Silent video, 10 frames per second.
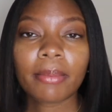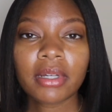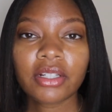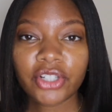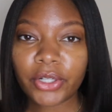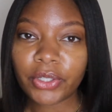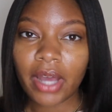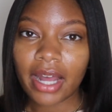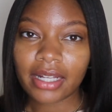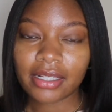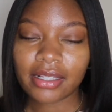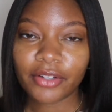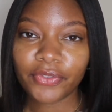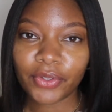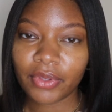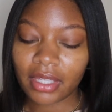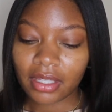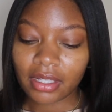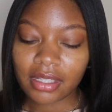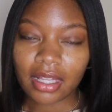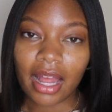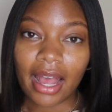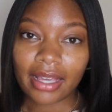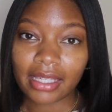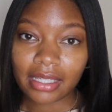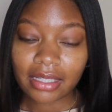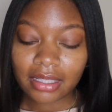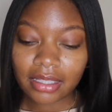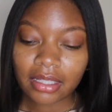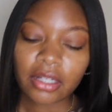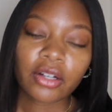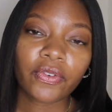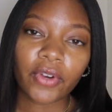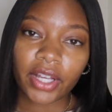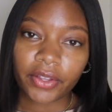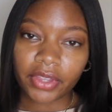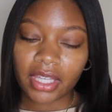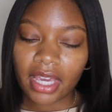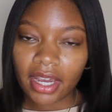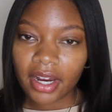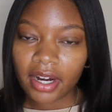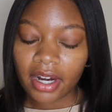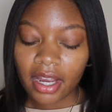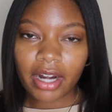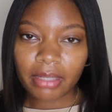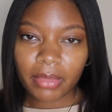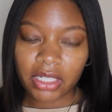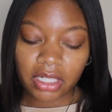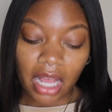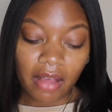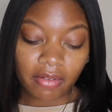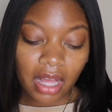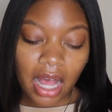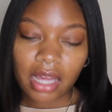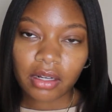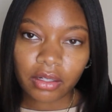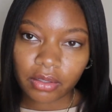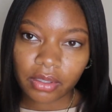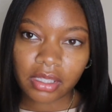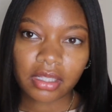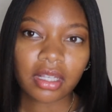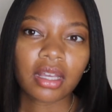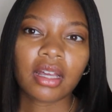I'm gonna show you guys a few things that I eat for healthy hair. I already mentioned avocados.